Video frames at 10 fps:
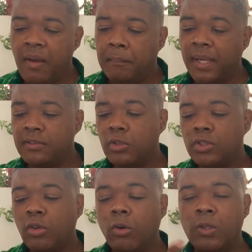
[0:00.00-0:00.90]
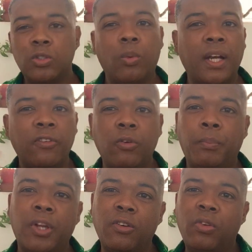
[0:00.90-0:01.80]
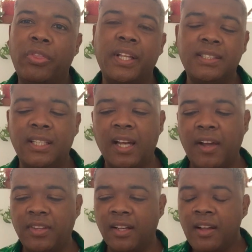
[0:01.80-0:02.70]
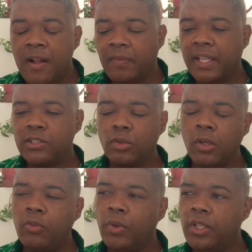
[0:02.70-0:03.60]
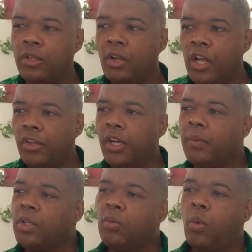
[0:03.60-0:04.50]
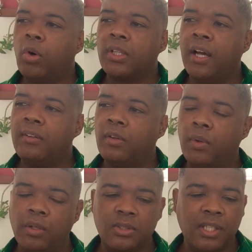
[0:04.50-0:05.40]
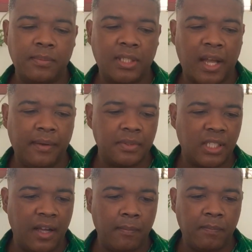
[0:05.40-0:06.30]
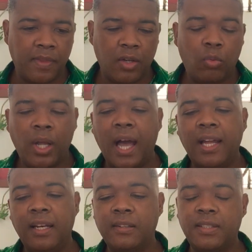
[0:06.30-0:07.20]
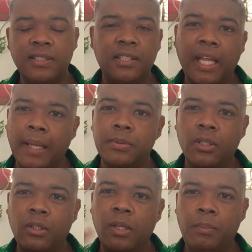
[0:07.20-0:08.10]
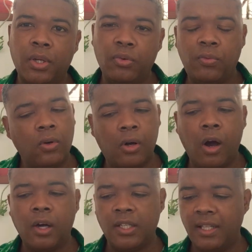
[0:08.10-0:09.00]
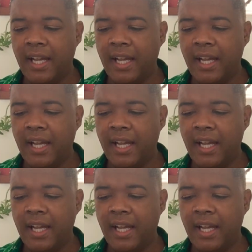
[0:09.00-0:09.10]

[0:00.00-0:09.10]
But it's also all those wonderful, beautiful things in life that sort of when you walk down the road sometimes, where I live, there's an absolutely beautiful garden.